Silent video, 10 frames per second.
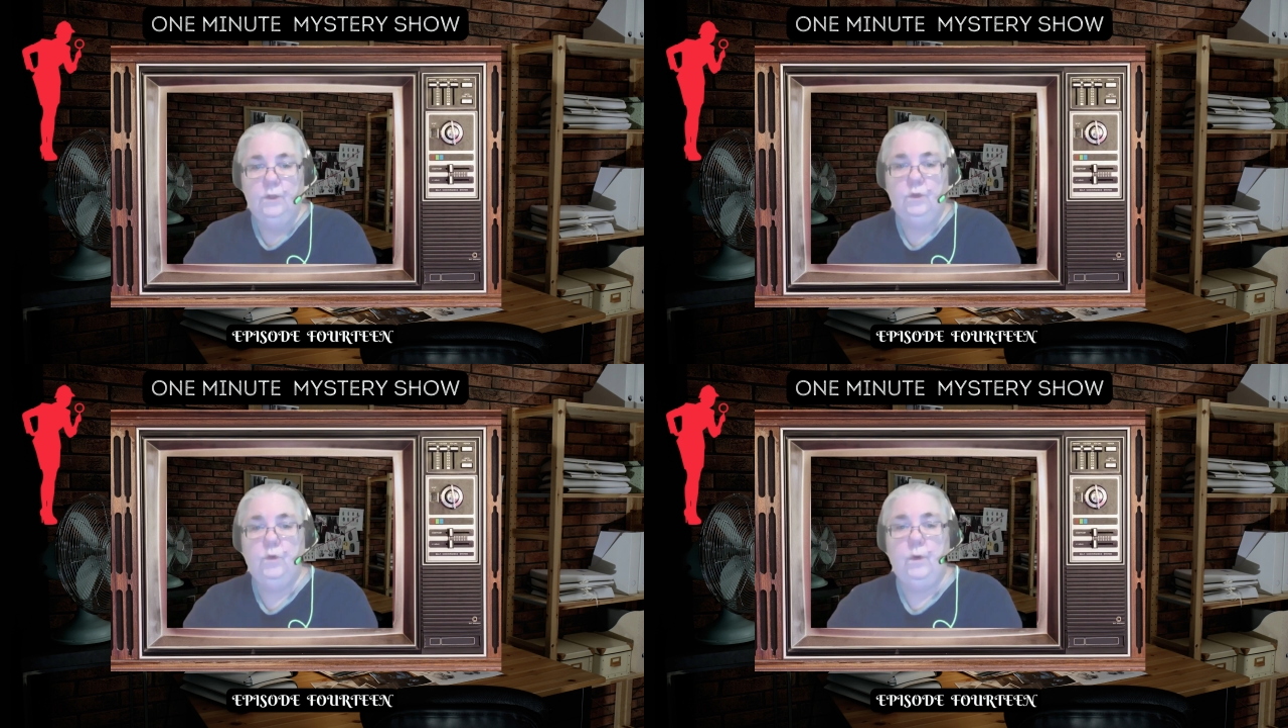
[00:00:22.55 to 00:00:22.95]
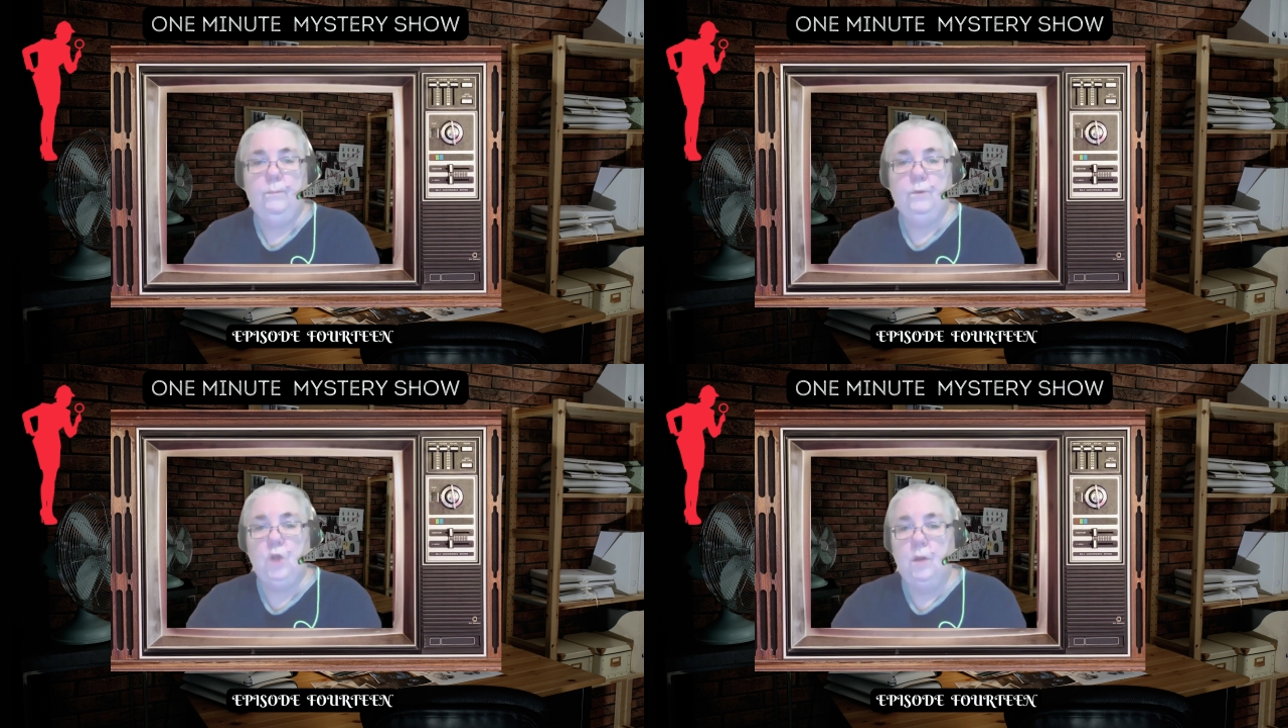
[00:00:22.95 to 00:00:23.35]
The trip
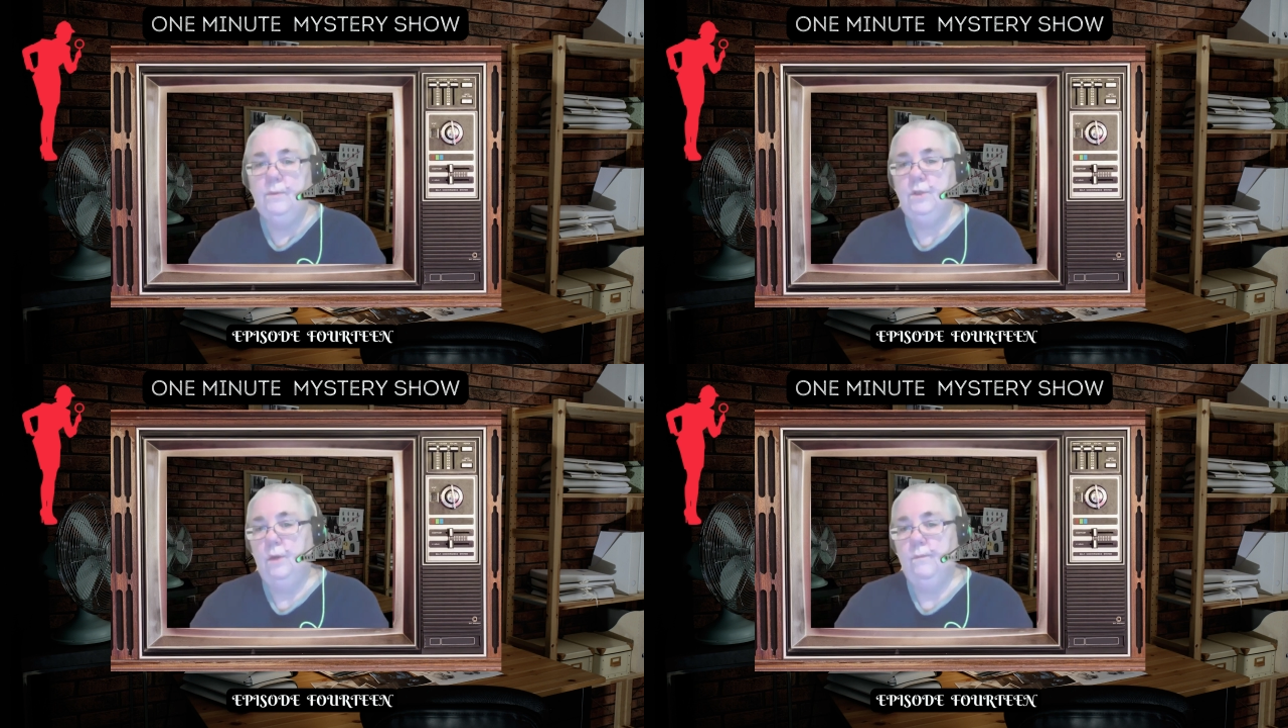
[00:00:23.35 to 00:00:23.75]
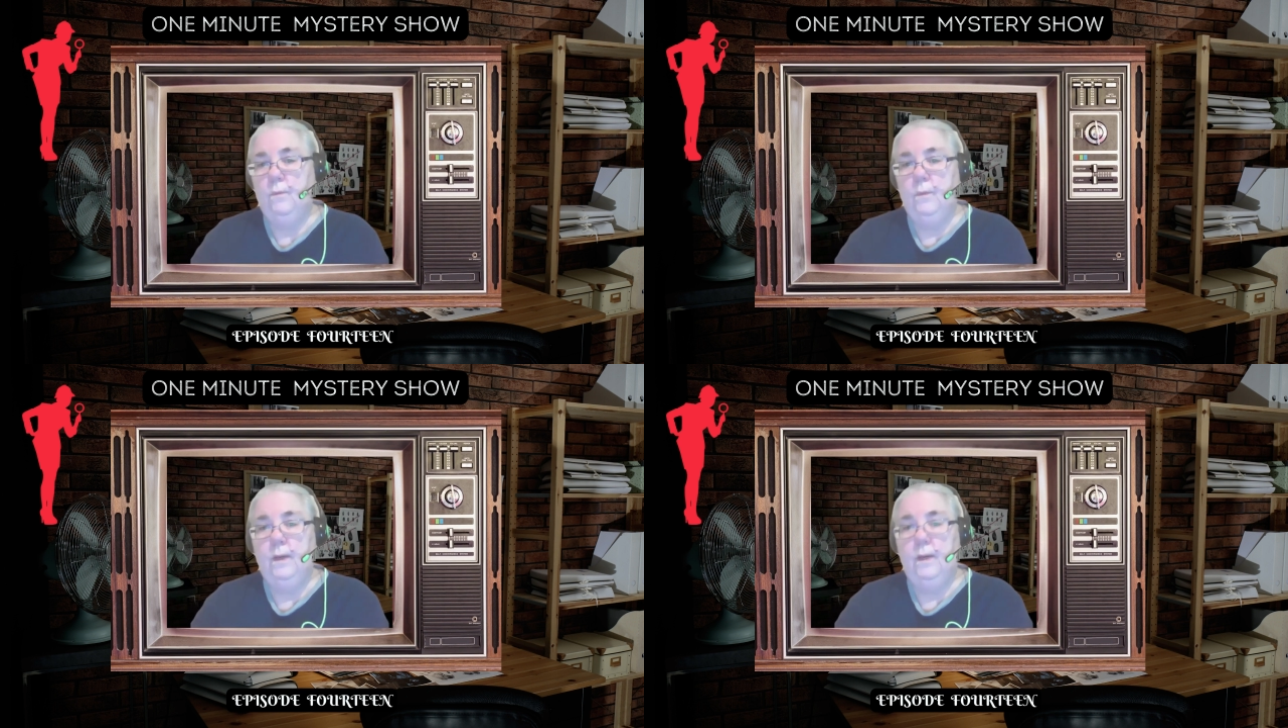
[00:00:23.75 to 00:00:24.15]
was almost over
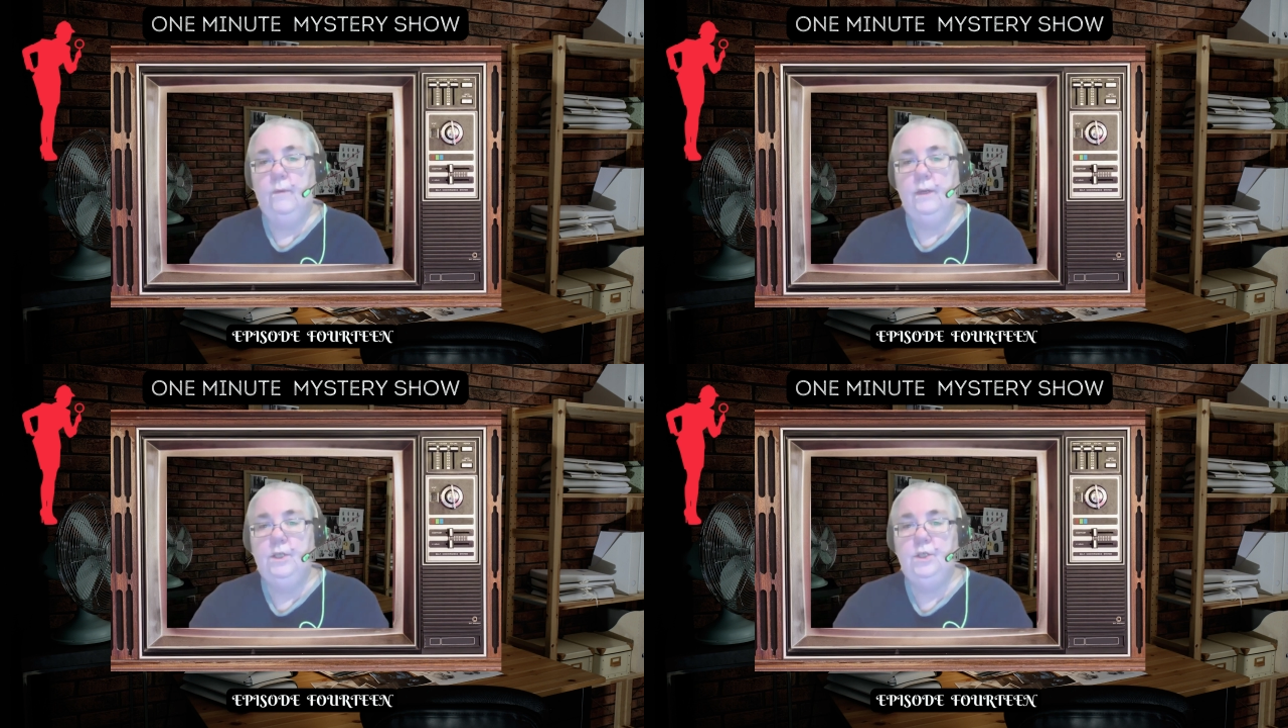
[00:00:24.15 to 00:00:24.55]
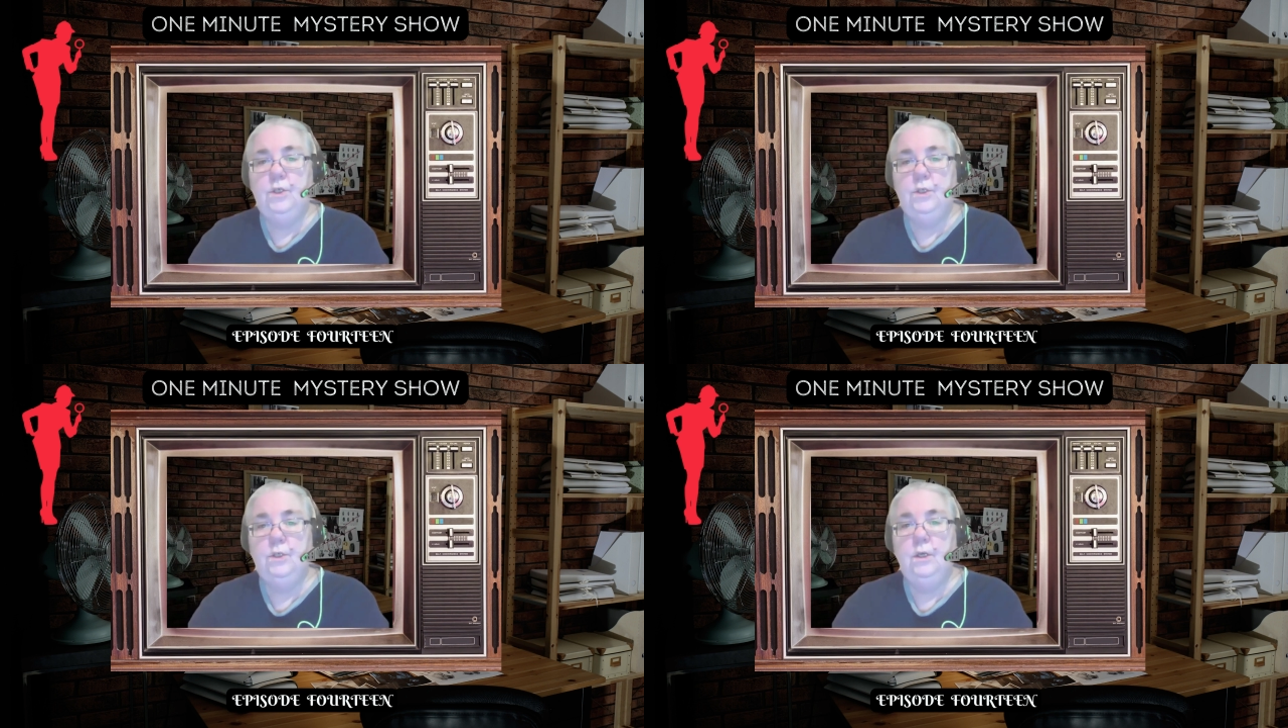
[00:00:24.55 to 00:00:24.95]
when I reached